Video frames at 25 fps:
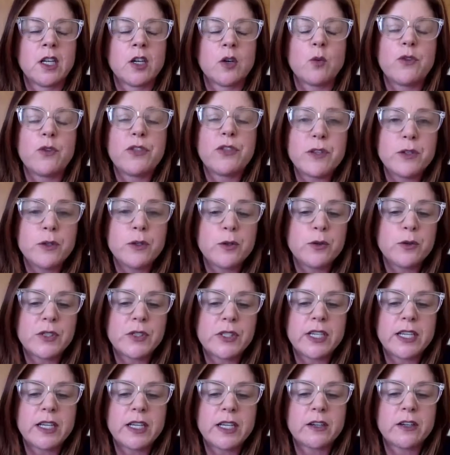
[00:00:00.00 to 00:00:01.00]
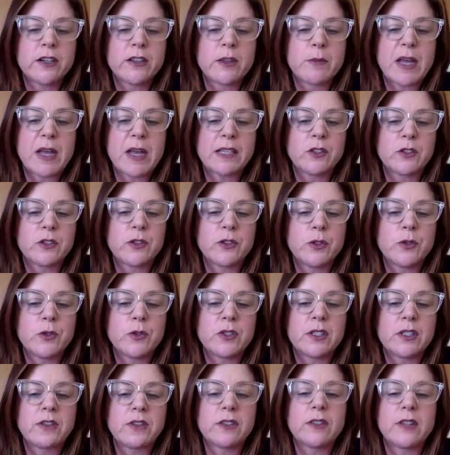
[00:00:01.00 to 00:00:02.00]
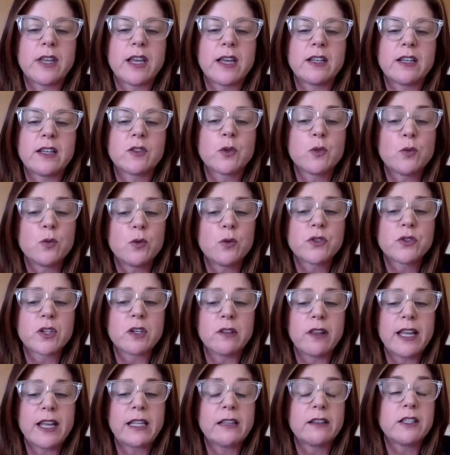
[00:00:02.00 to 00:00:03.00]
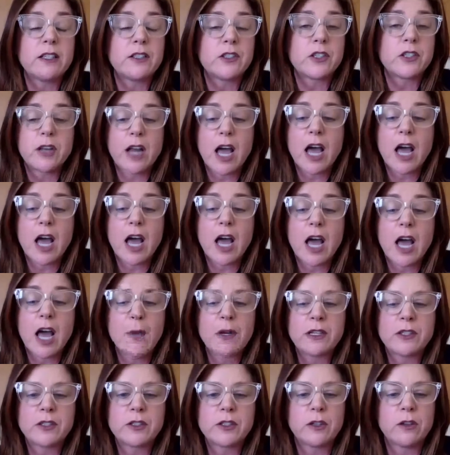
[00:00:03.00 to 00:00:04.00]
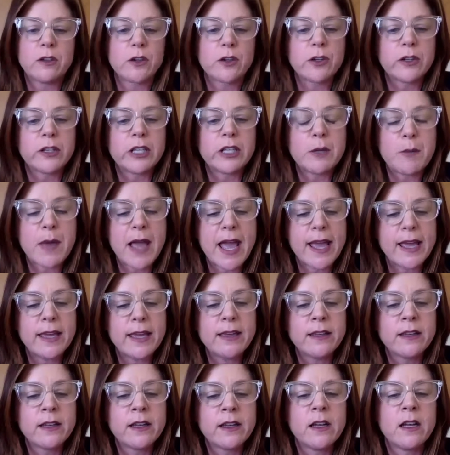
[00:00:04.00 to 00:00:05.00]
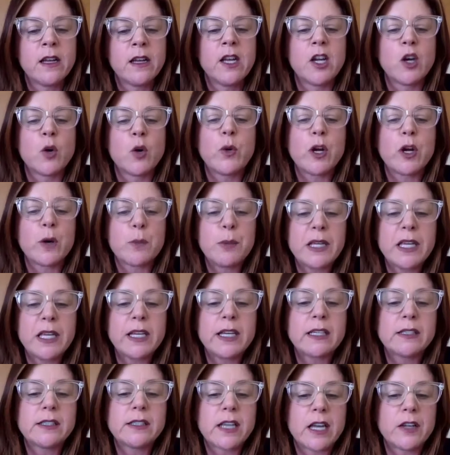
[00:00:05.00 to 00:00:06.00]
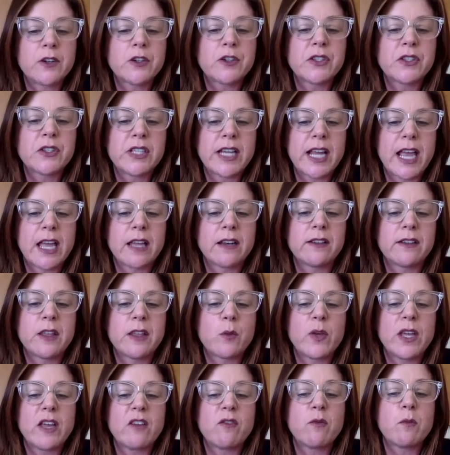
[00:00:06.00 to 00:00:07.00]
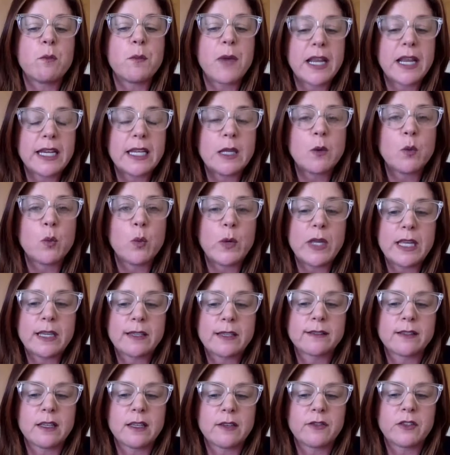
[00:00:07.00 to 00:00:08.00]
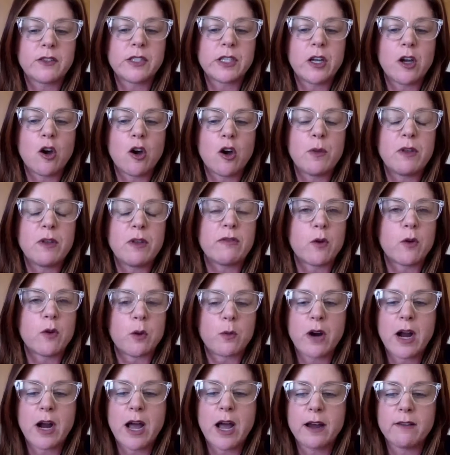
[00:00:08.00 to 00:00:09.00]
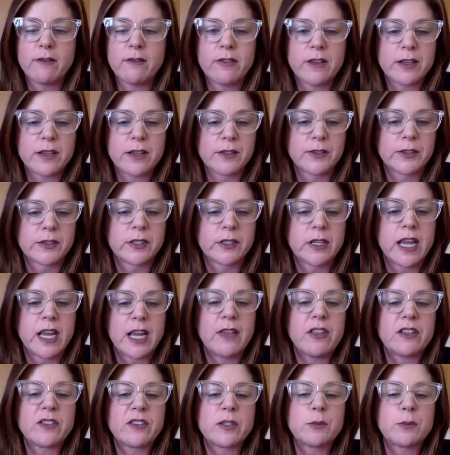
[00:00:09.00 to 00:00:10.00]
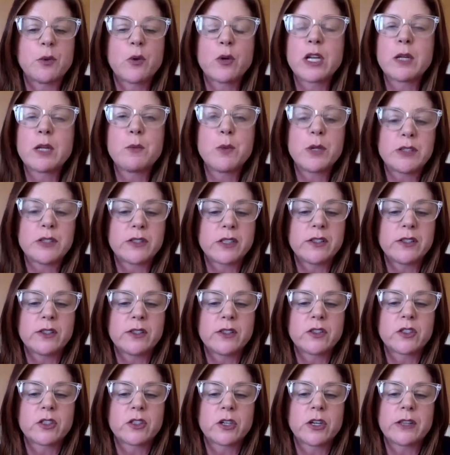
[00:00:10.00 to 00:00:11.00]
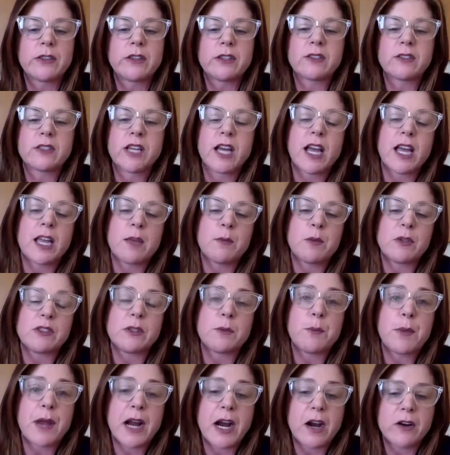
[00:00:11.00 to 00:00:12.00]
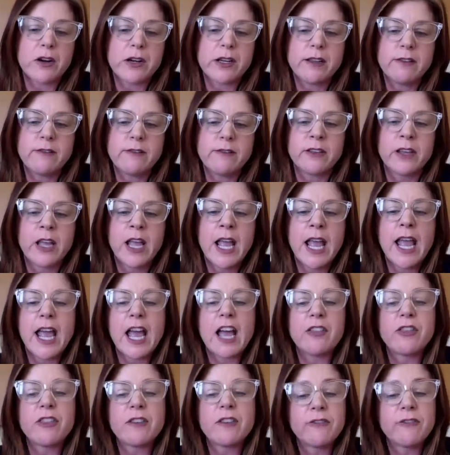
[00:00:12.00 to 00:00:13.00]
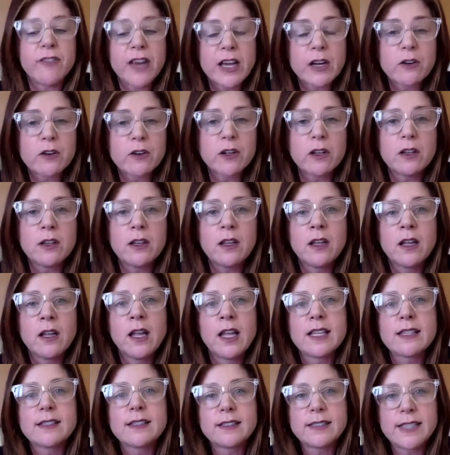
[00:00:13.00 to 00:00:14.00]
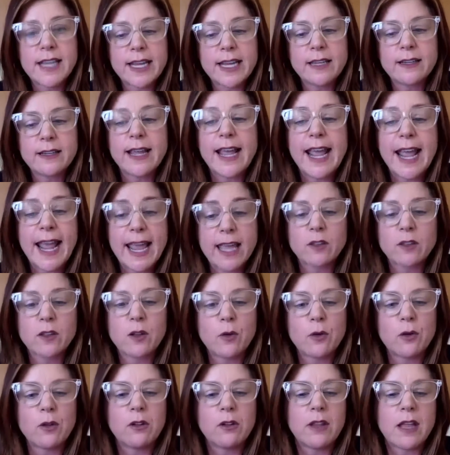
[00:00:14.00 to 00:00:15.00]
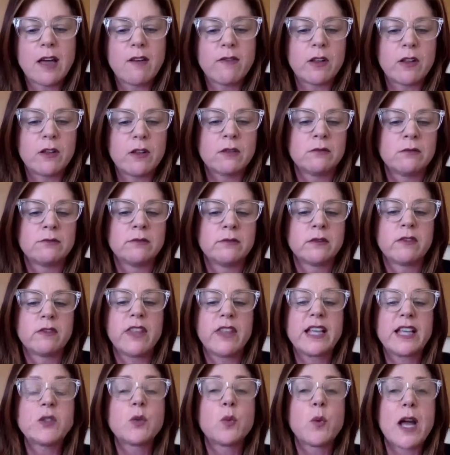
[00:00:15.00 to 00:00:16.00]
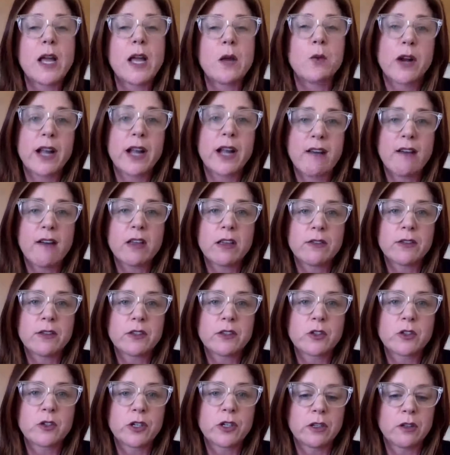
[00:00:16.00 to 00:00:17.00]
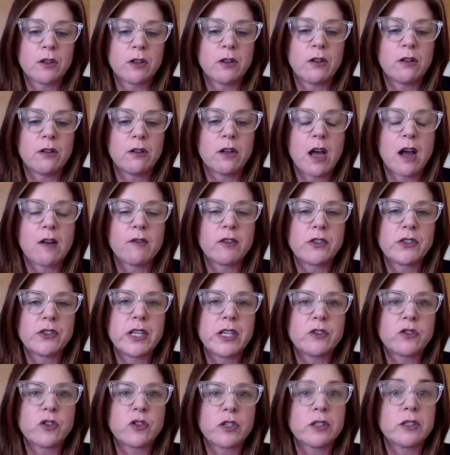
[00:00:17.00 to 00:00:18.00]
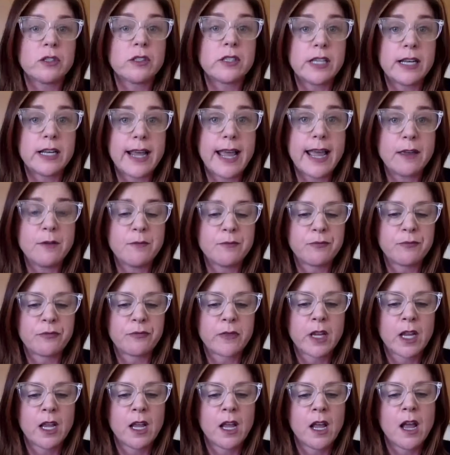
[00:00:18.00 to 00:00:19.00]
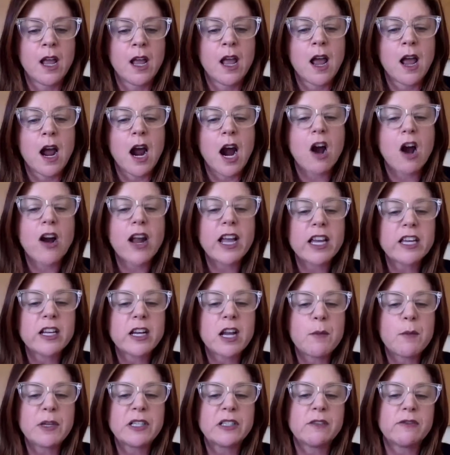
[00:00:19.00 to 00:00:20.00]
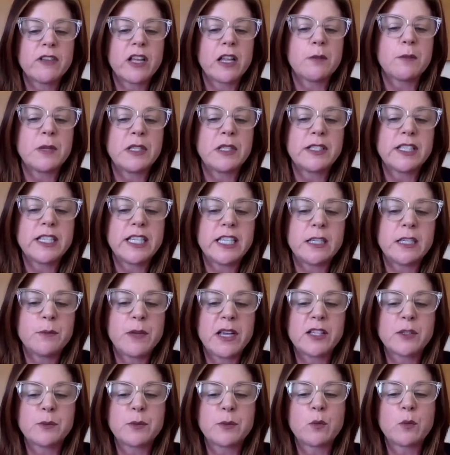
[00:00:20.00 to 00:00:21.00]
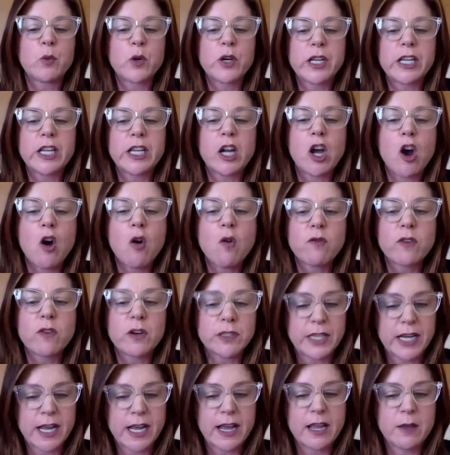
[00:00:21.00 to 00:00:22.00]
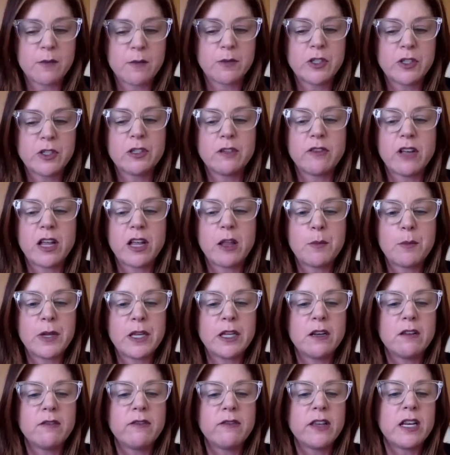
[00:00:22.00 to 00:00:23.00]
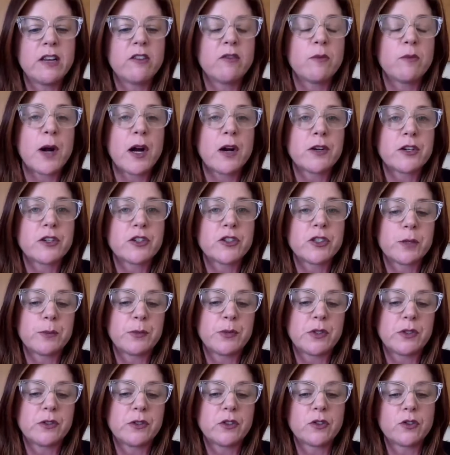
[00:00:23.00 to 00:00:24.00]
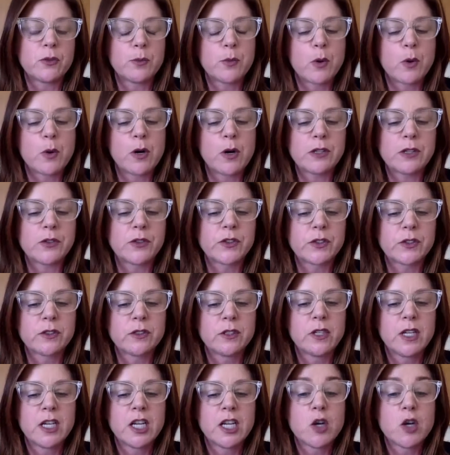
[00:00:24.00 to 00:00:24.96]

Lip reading: With the news here in the Massachusetts that schools are likely to not open until early May, we are beginning to understand that we have many weeks left to go before we're out of this, and that supporting businesses during this time is imperative at the federal, state, and local level. That's why we're having this critical conversation today. Our economic development team has been working overtime to develop innovative partnerships and supports.